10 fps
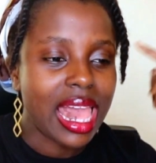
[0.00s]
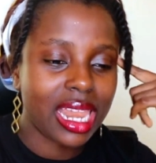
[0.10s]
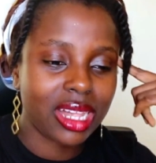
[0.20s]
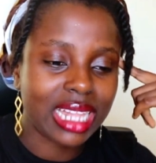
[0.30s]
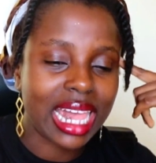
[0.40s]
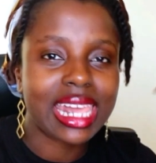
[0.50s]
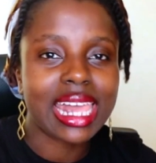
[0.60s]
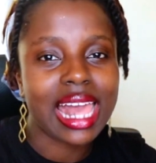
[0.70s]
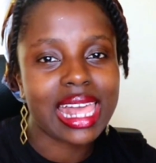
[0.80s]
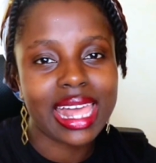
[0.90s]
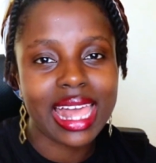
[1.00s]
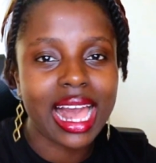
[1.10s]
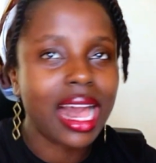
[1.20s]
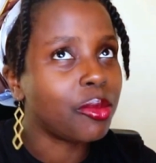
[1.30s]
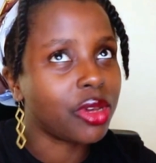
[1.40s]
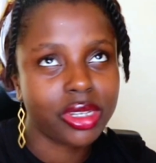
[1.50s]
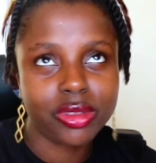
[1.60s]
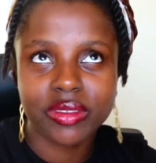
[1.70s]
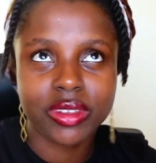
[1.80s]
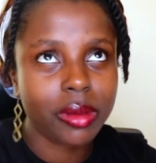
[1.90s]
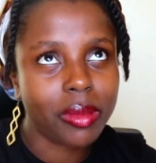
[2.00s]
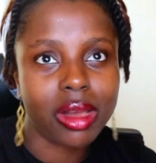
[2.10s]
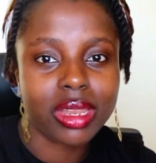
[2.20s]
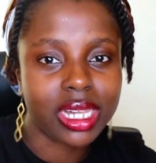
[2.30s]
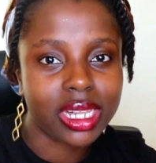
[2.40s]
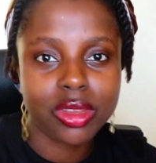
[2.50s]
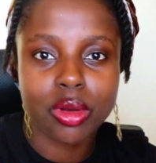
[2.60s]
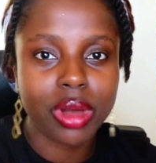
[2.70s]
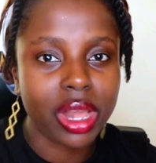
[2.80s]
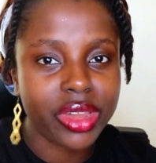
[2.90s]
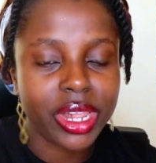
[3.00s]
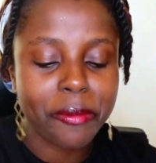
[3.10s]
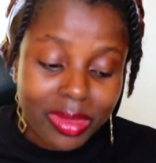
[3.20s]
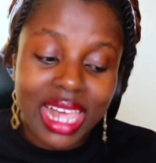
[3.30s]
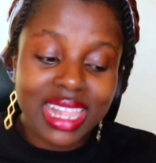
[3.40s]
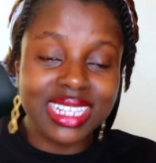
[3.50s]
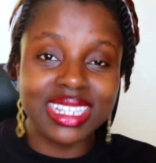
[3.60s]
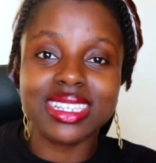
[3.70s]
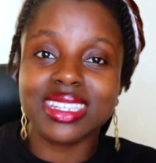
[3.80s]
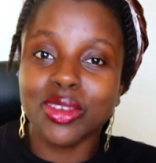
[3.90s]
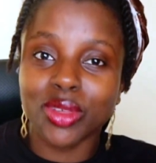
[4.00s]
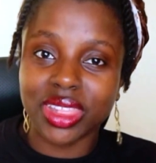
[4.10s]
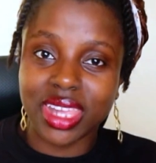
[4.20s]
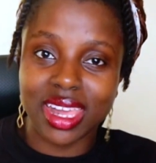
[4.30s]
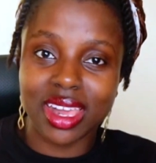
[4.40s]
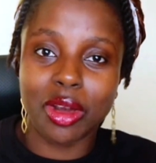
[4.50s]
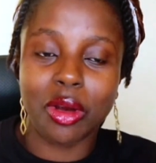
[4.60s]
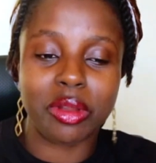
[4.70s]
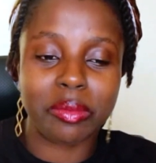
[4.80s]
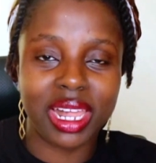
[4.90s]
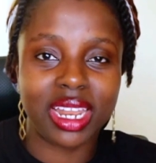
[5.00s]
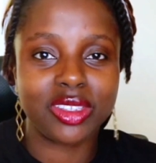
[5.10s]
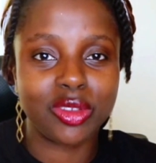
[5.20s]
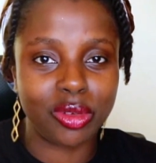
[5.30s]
And I was like, yeah, I'm gonna do a video about it, don't worry. There's this new thing on Binance